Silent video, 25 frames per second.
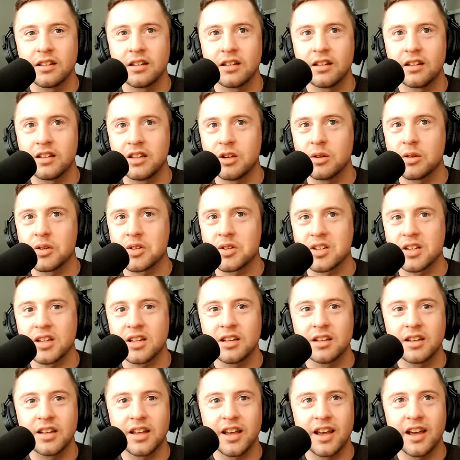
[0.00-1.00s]
the
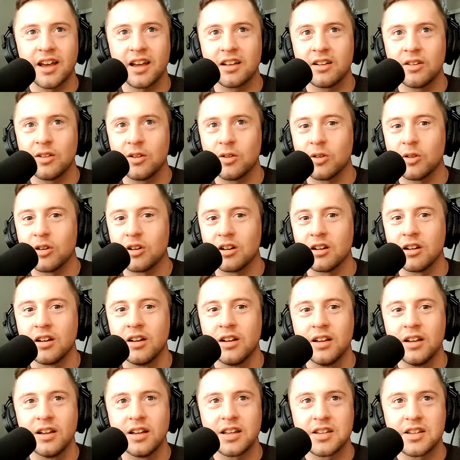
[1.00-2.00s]
USD and CAD, or
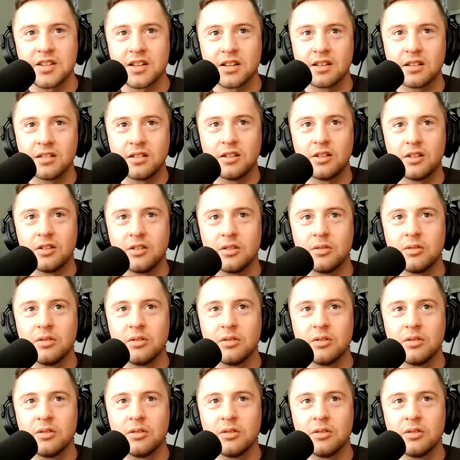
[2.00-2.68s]
is it a little